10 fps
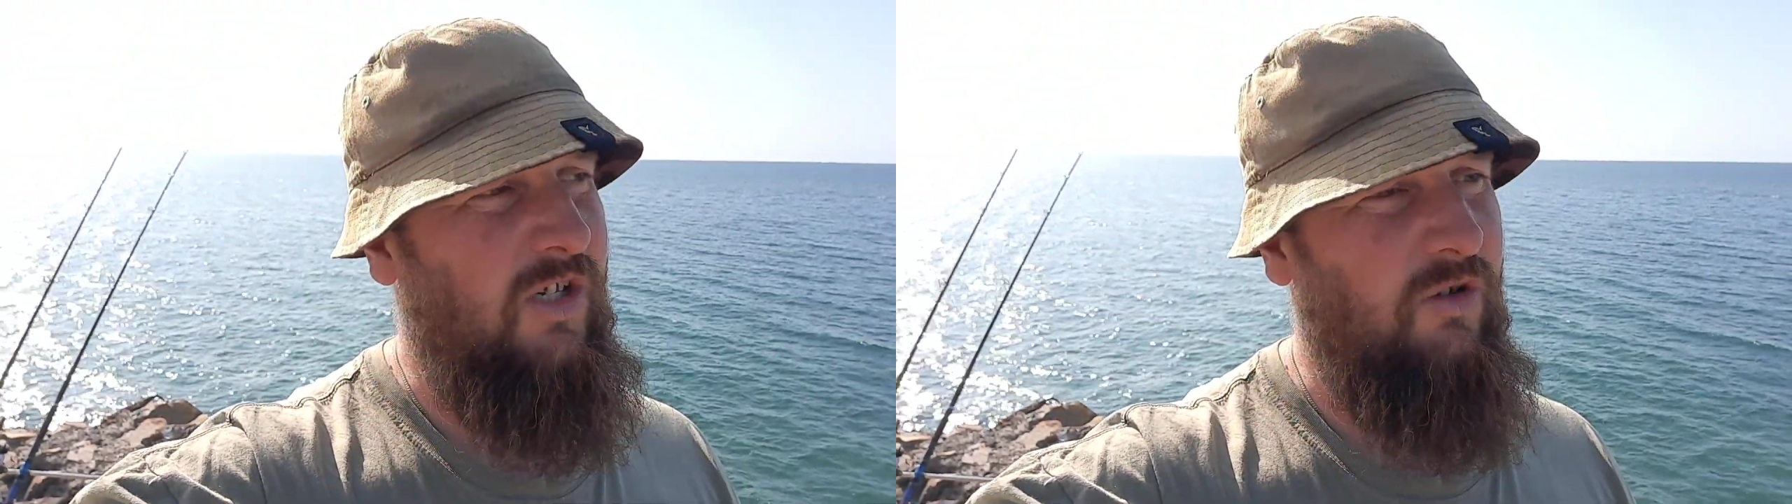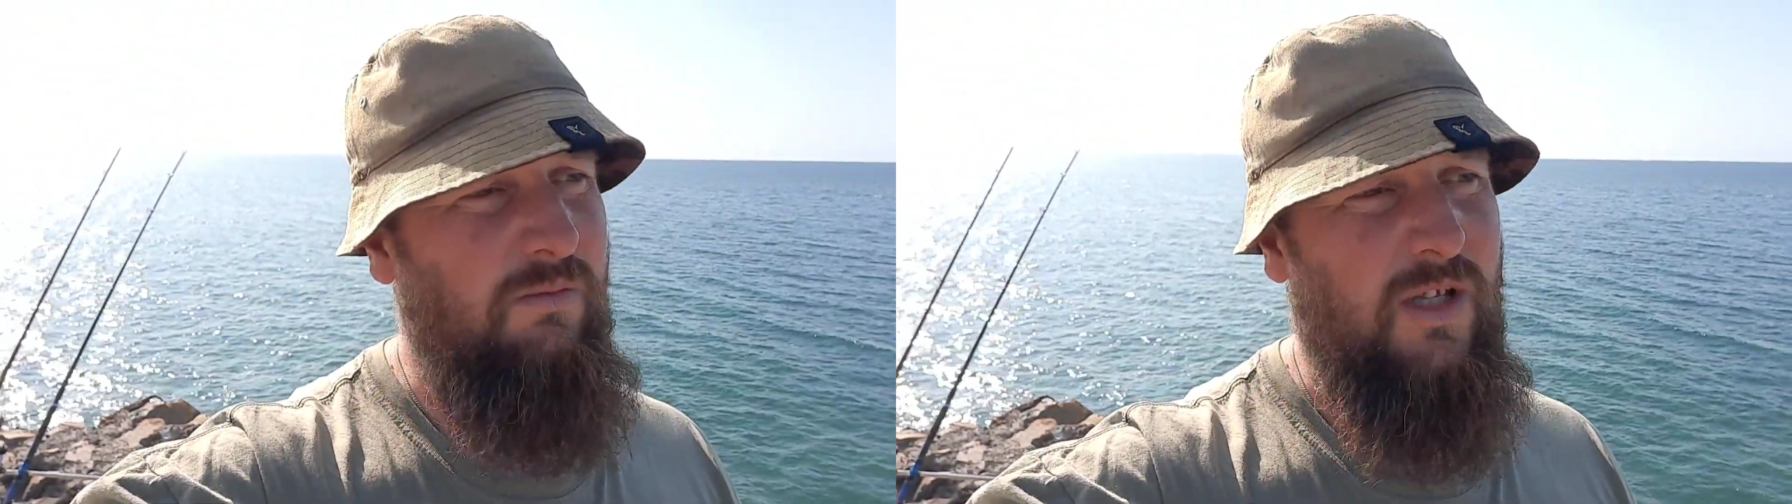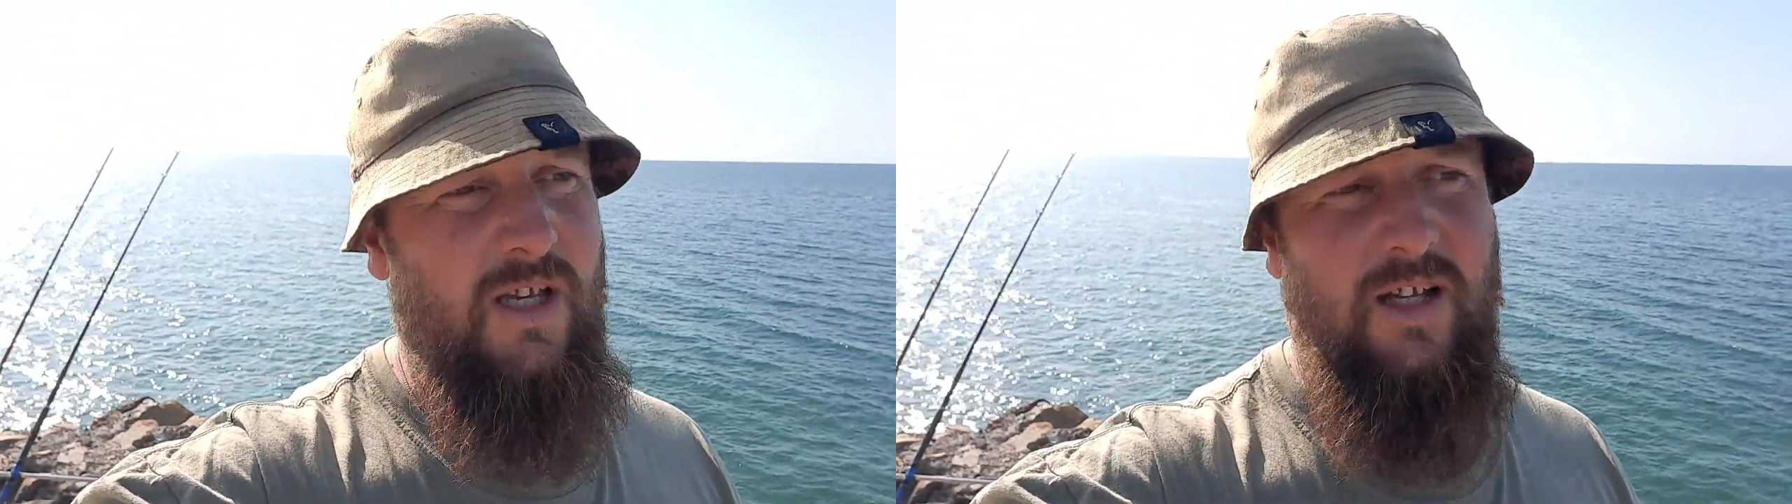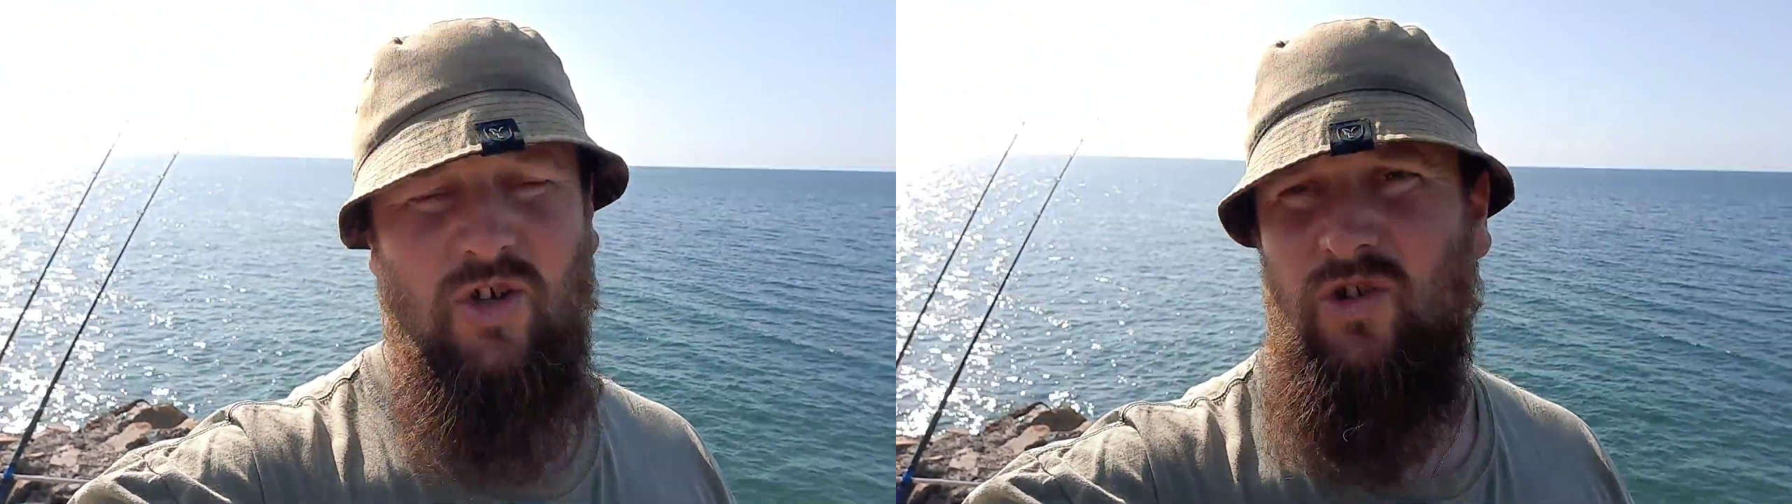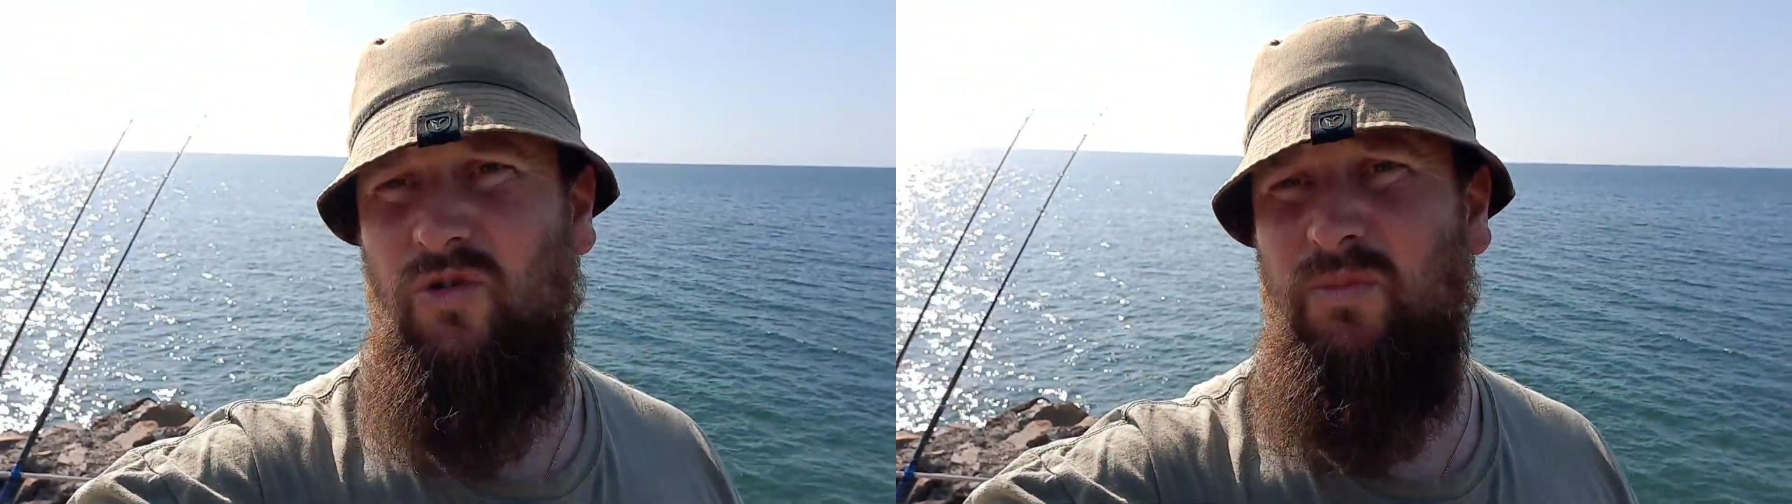somebody catch a
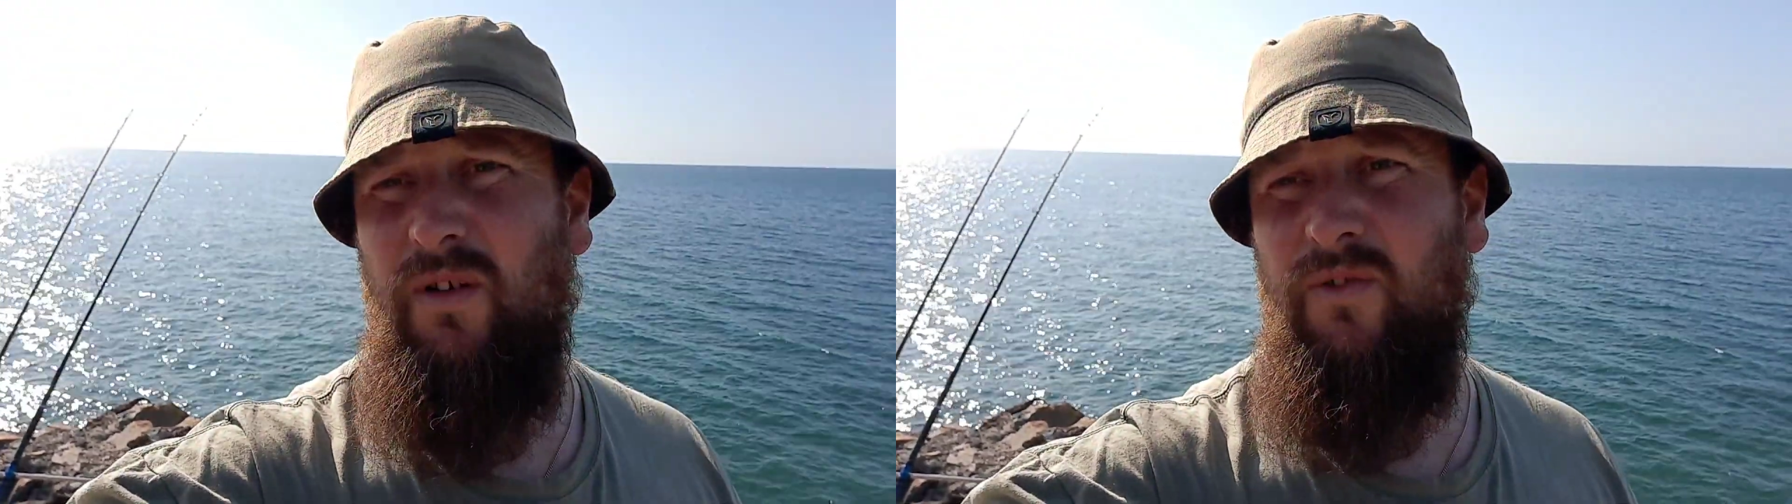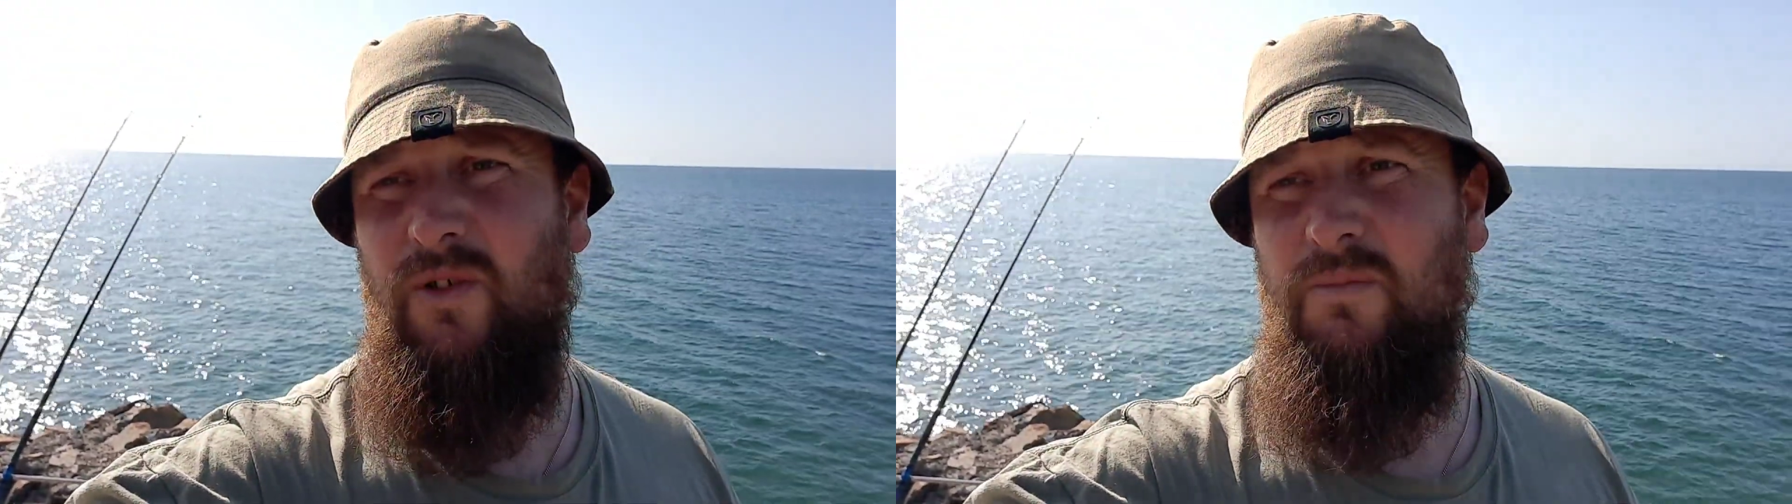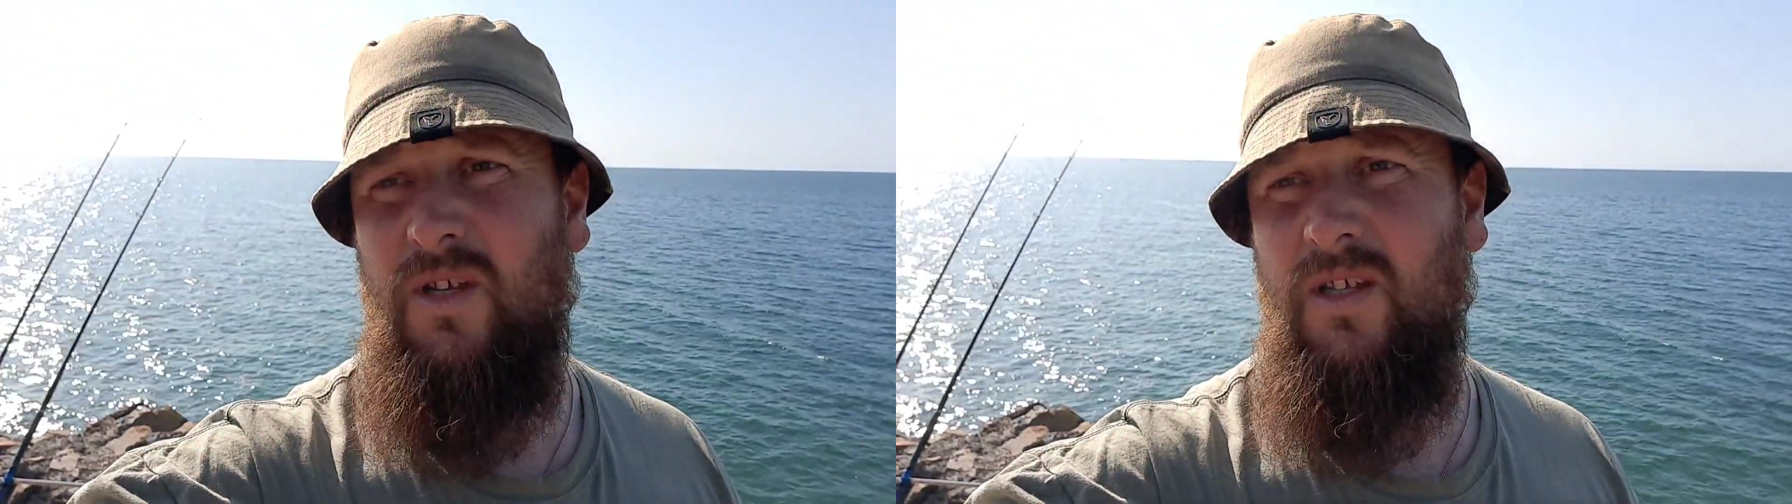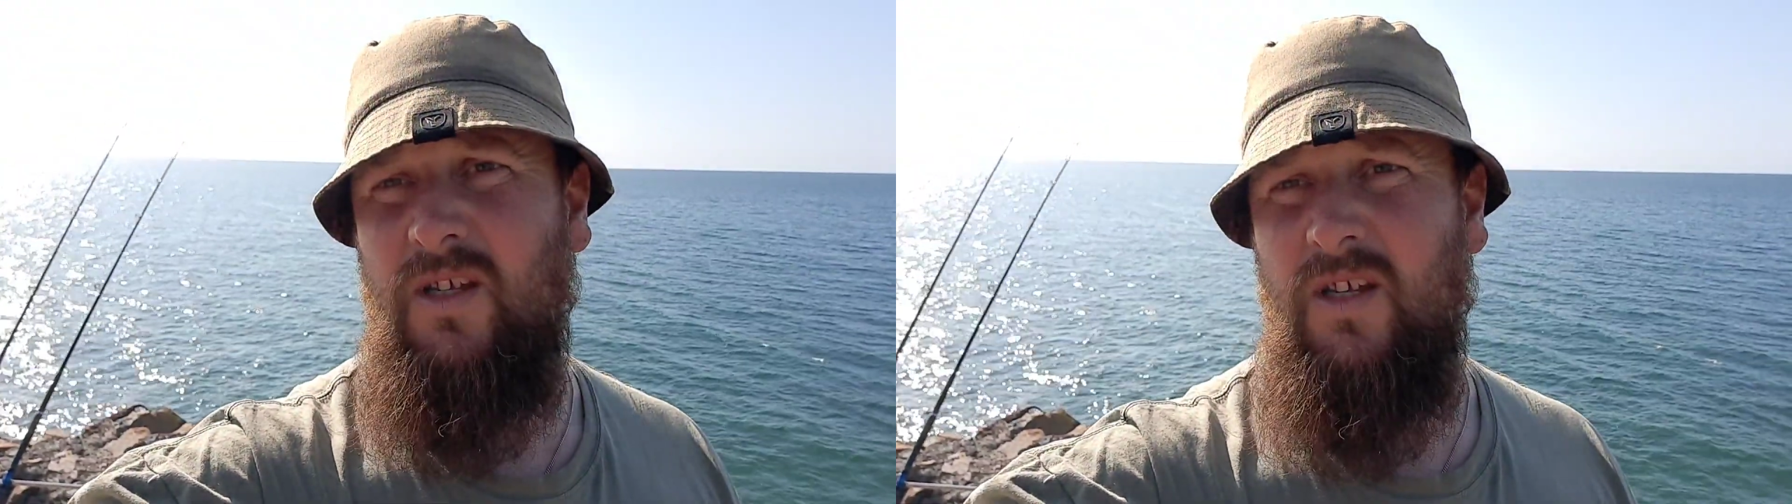taupe, if not me.